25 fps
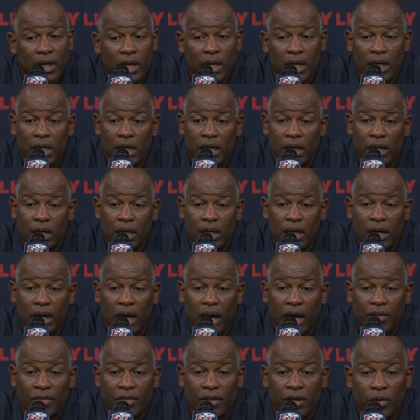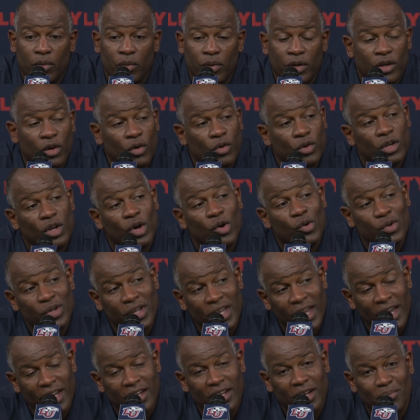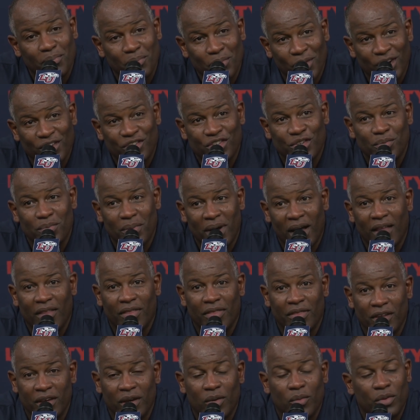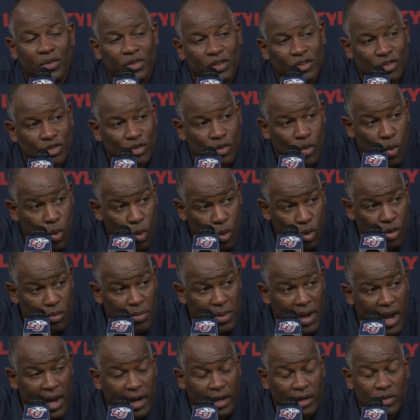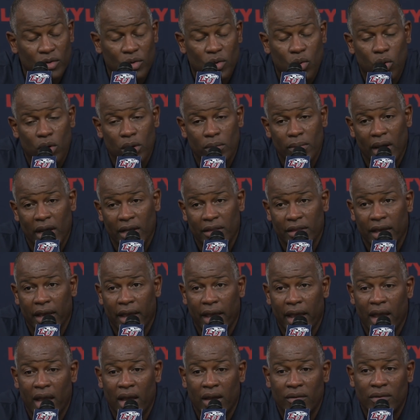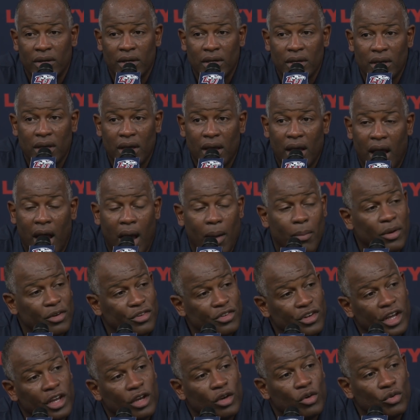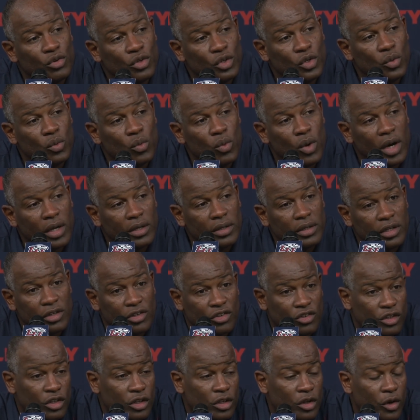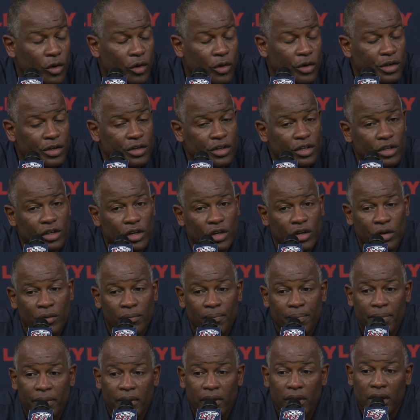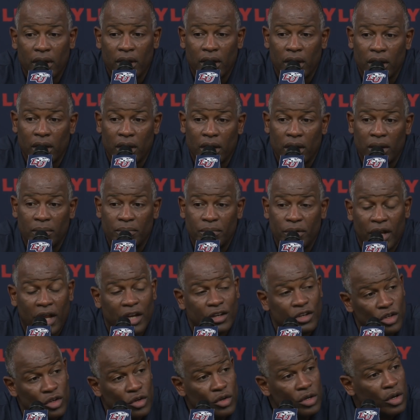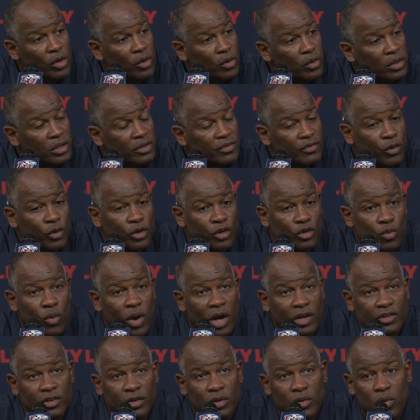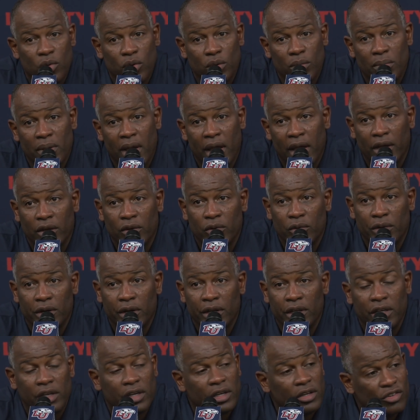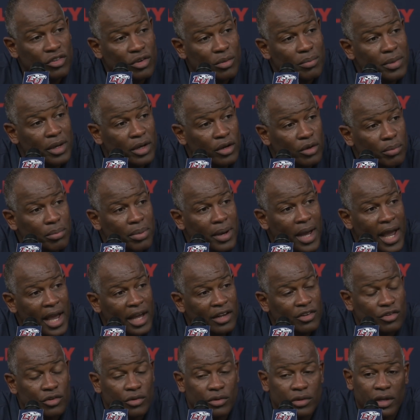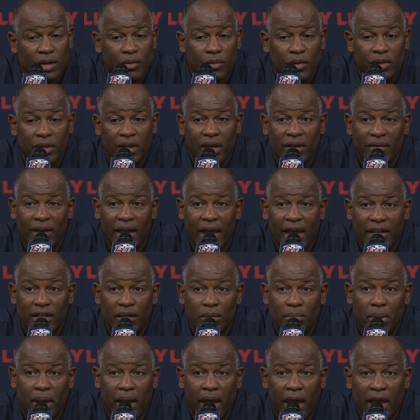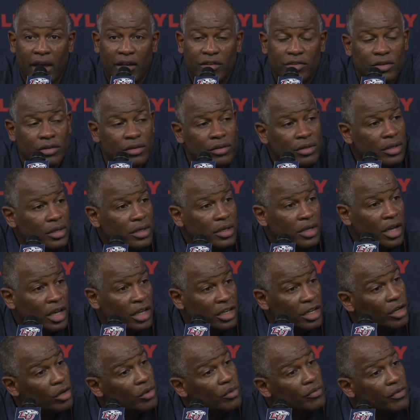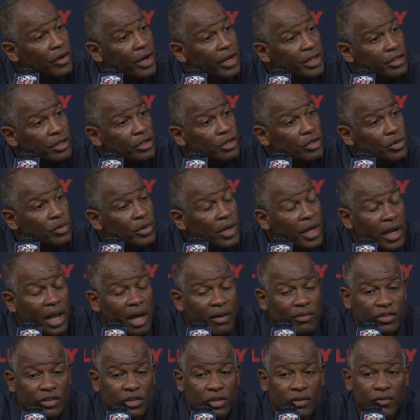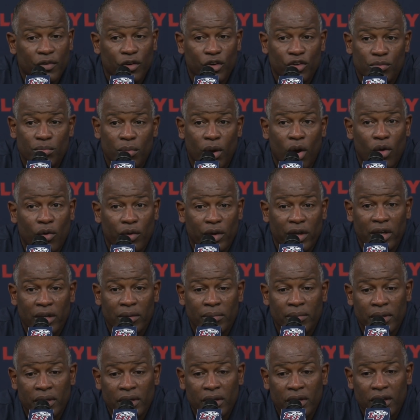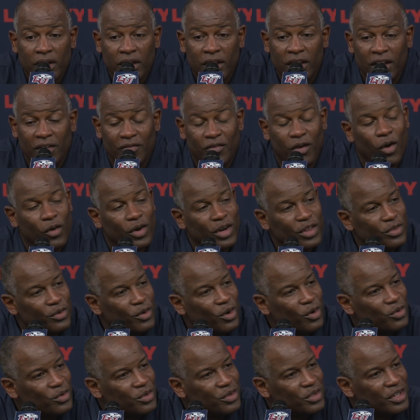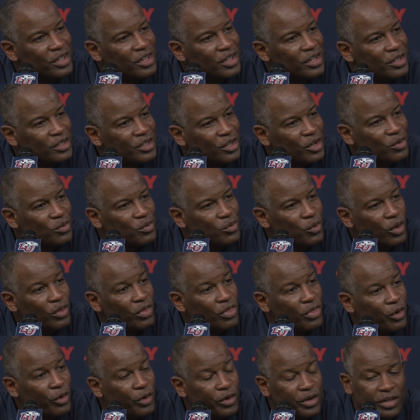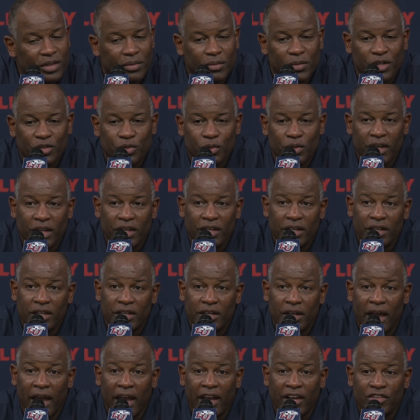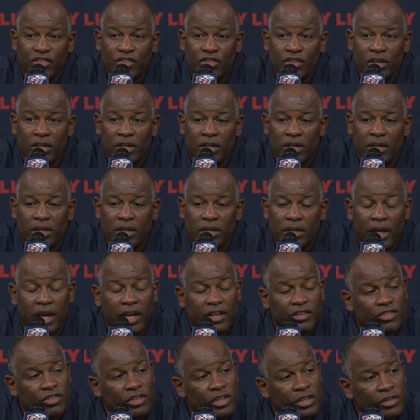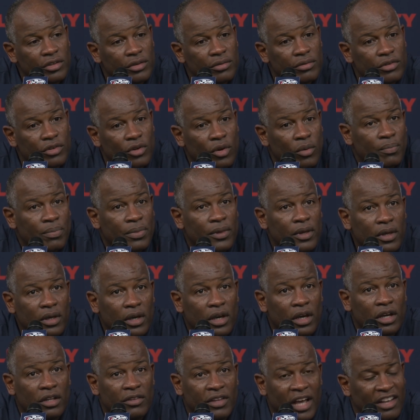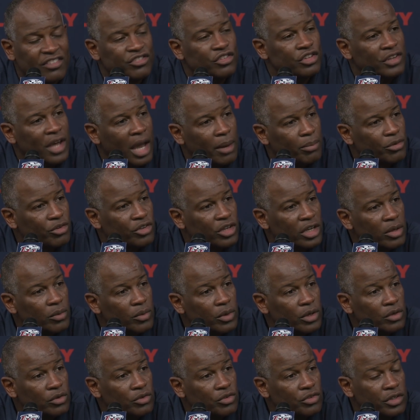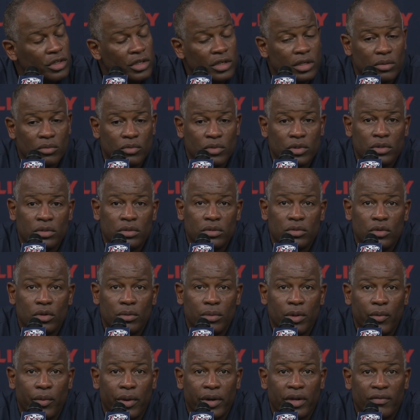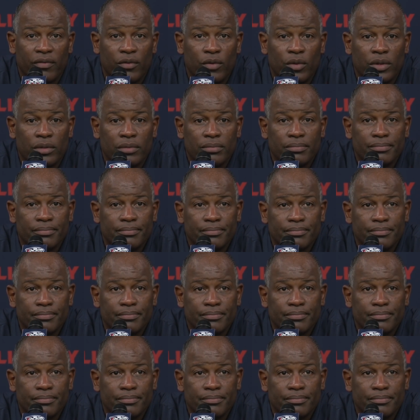Uh, I think we don't know yet much about them with this quarterback, new quarterback they have, how much they're going to do what. It's still early in the year. Uh, but I do know as far as watching the quarterback and knowing that he is a better passer than what they've had in the past, and, and they don't afraid to do that. Obviously, the first ball game, they've already thrown uh, you know one third of the much what they did last uh, last season. So uh, that's the type of scheme we're going to see, and we'll we'll be ready for it.